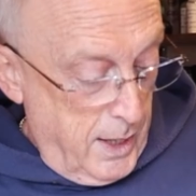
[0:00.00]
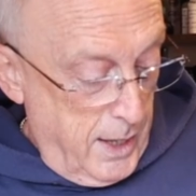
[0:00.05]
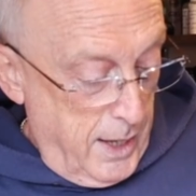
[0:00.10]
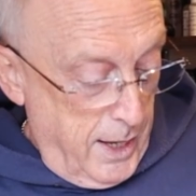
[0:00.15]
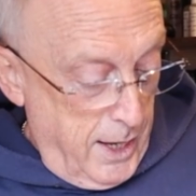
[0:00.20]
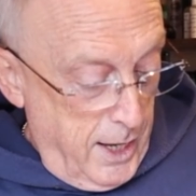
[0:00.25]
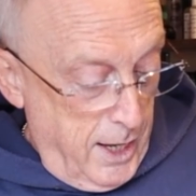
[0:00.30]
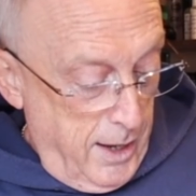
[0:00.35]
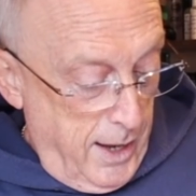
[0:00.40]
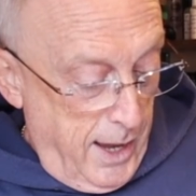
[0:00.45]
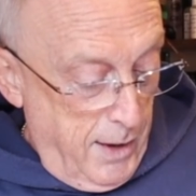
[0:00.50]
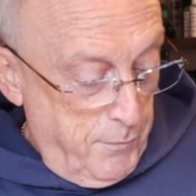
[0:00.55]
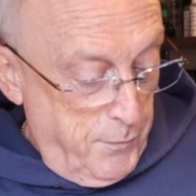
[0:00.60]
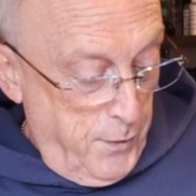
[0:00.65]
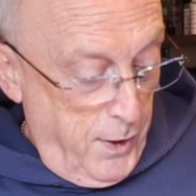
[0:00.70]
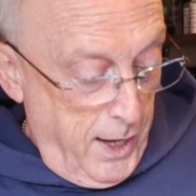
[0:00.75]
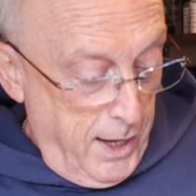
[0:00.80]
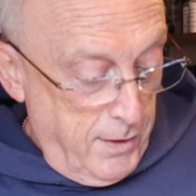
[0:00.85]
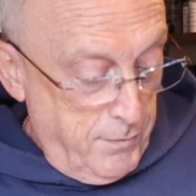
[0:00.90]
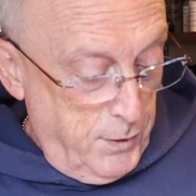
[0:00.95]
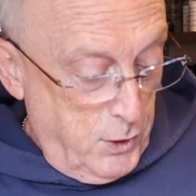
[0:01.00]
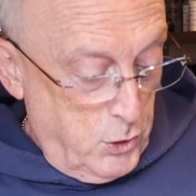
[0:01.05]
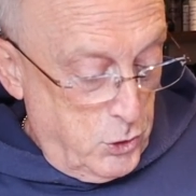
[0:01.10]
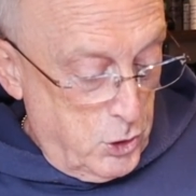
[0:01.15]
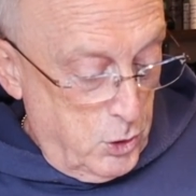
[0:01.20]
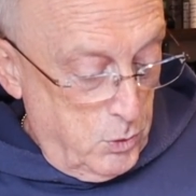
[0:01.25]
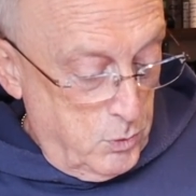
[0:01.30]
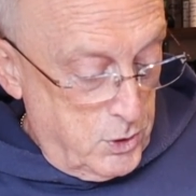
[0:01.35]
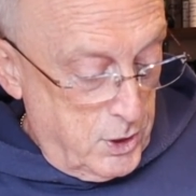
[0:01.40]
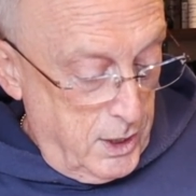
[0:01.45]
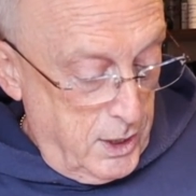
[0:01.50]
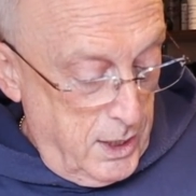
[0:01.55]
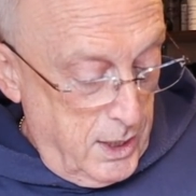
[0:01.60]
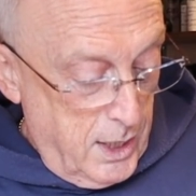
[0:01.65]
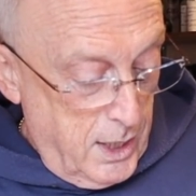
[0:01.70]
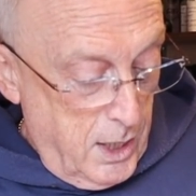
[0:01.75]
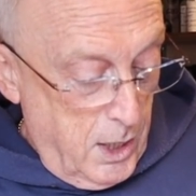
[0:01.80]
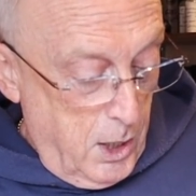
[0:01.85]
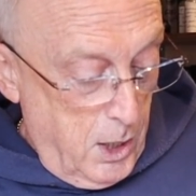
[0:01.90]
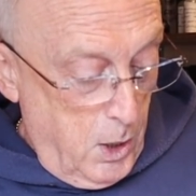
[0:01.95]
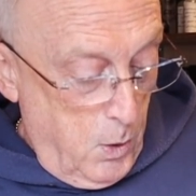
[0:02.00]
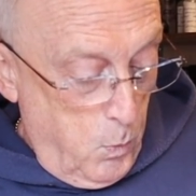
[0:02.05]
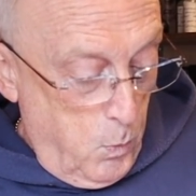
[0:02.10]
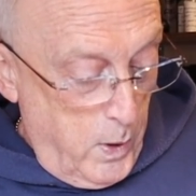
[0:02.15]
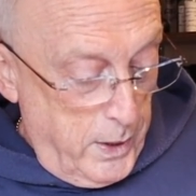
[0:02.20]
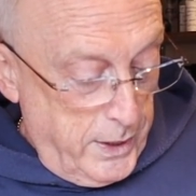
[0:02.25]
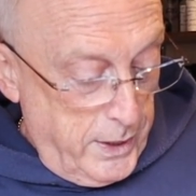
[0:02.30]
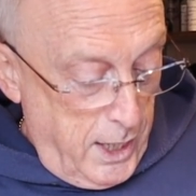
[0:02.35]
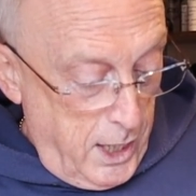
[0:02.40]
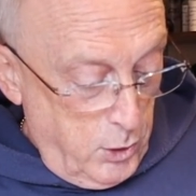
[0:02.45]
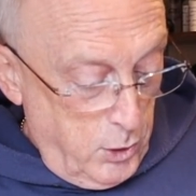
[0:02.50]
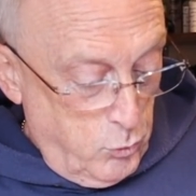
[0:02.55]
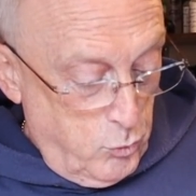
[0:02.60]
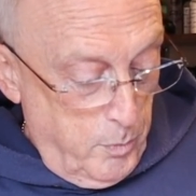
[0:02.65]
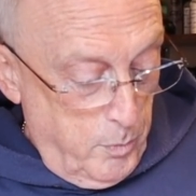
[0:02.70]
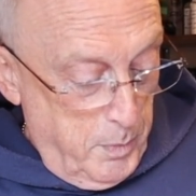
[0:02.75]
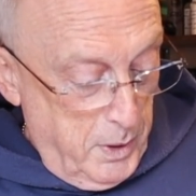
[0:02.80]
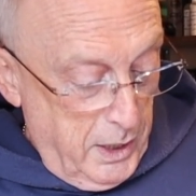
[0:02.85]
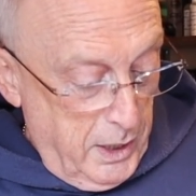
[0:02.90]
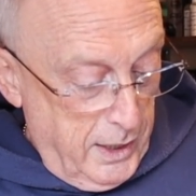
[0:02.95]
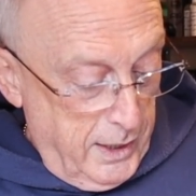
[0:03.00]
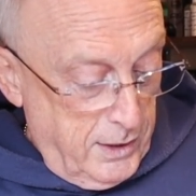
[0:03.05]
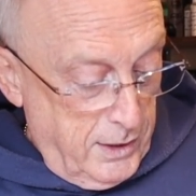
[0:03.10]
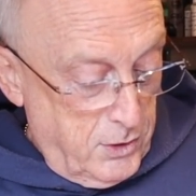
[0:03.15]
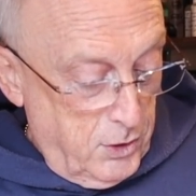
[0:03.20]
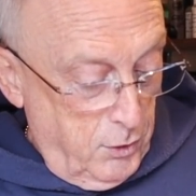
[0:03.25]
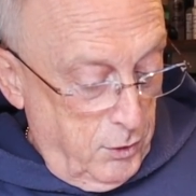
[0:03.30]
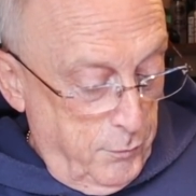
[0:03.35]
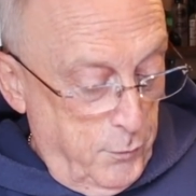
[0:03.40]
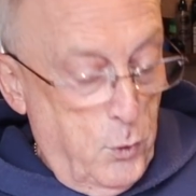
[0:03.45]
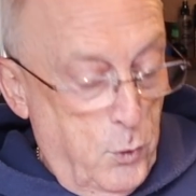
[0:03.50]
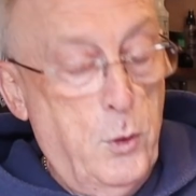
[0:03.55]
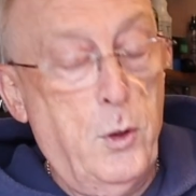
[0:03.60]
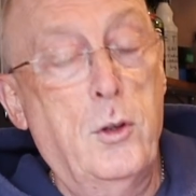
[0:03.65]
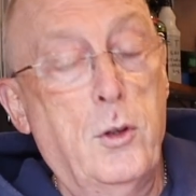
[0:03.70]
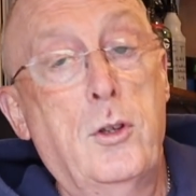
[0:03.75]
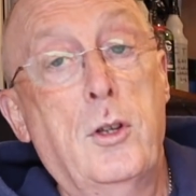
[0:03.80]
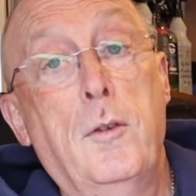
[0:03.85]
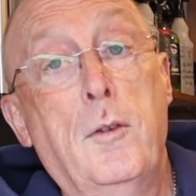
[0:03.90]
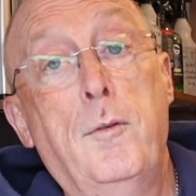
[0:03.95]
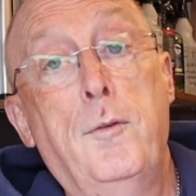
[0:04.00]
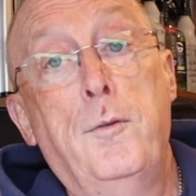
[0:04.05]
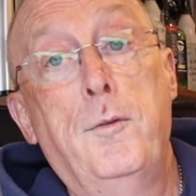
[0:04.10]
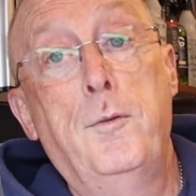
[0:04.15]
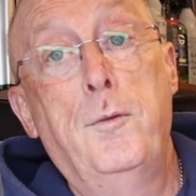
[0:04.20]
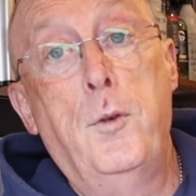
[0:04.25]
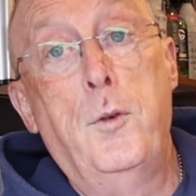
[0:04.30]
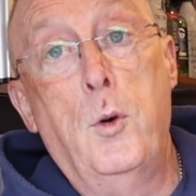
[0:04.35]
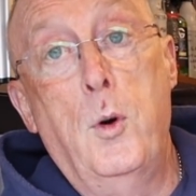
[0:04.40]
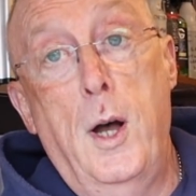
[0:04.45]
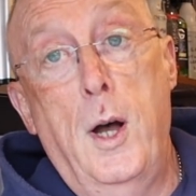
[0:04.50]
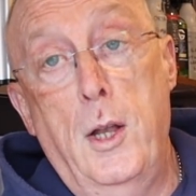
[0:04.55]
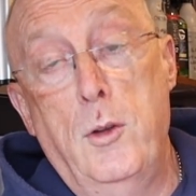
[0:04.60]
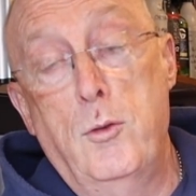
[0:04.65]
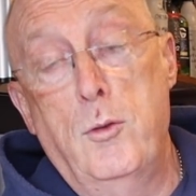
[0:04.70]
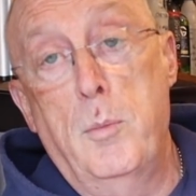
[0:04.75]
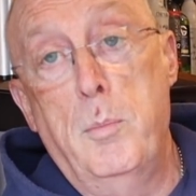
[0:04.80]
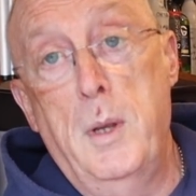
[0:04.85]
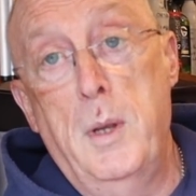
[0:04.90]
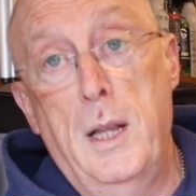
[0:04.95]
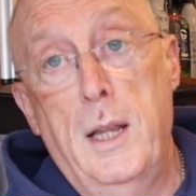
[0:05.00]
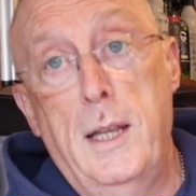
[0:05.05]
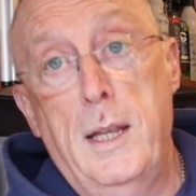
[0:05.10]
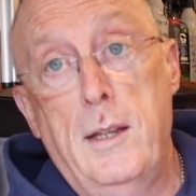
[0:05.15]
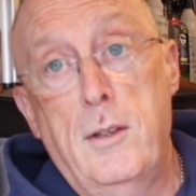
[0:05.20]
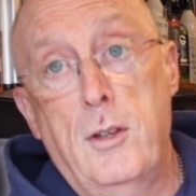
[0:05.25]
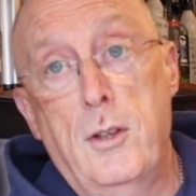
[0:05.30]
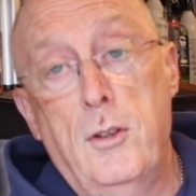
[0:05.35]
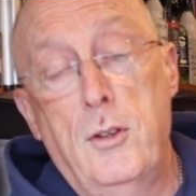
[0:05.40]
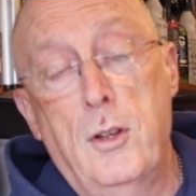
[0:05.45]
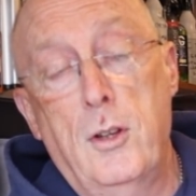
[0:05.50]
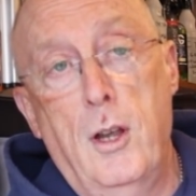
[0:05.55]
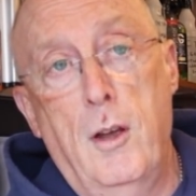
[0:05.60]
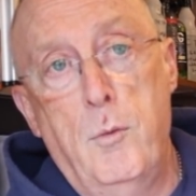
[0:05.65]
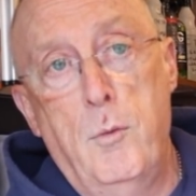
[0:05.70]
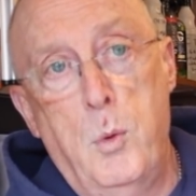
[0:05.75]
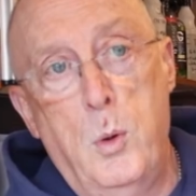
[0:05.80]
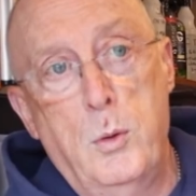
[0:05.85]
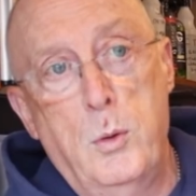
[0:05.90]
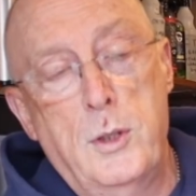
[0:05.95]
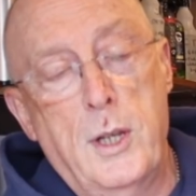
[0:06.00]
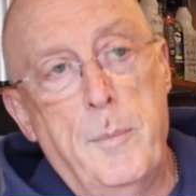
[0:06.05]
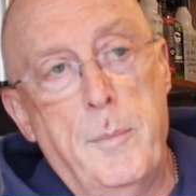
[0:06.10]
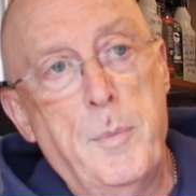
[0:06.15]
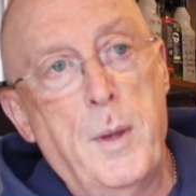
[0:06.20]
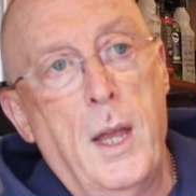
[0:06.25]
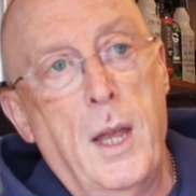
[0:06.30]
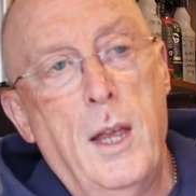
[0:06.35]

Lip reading: and for heavy duty, 100 millilitres to 400 millilitres of water.